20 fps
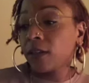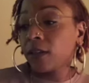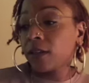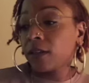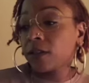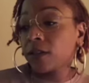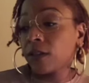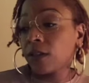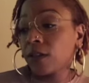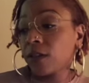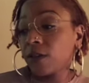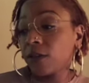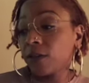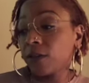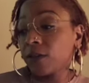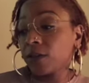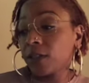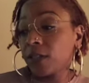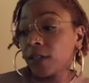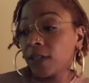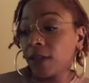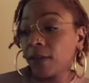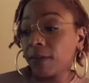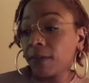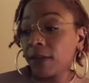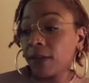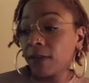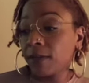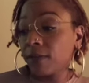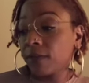So you said, I'm
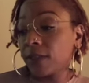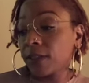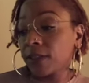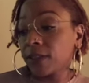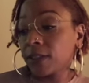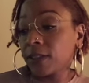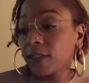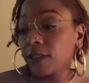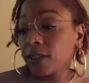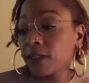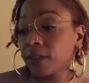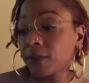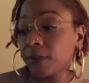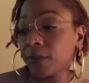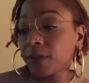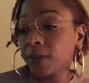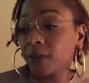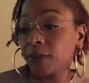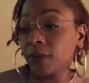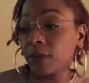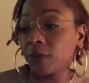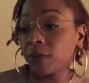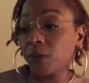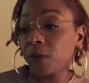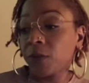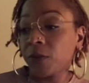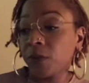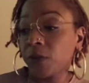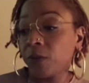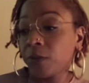not invested in this person no
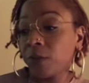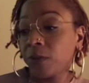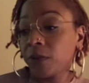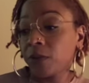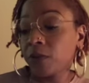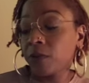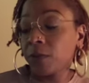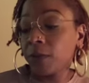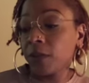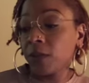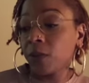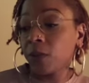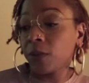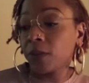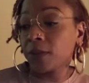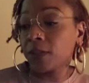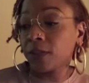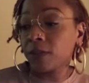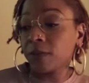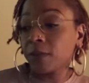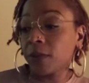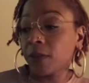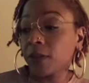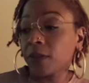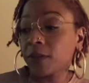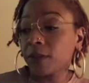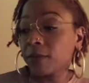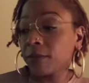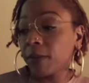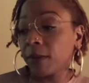more. You put too many question
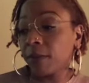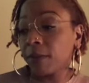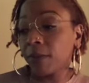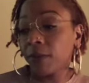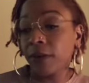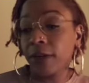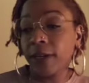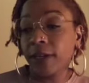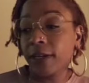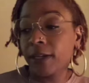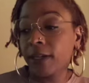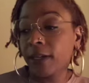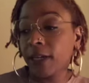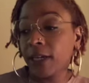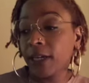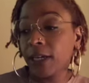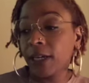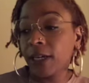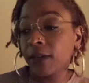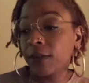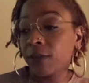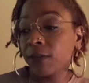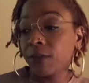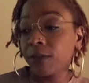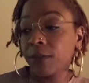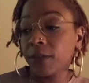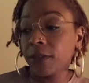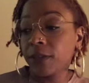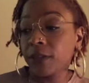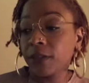marks in my brain. I can't do
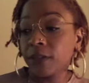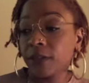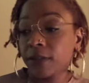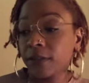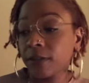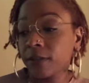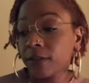it.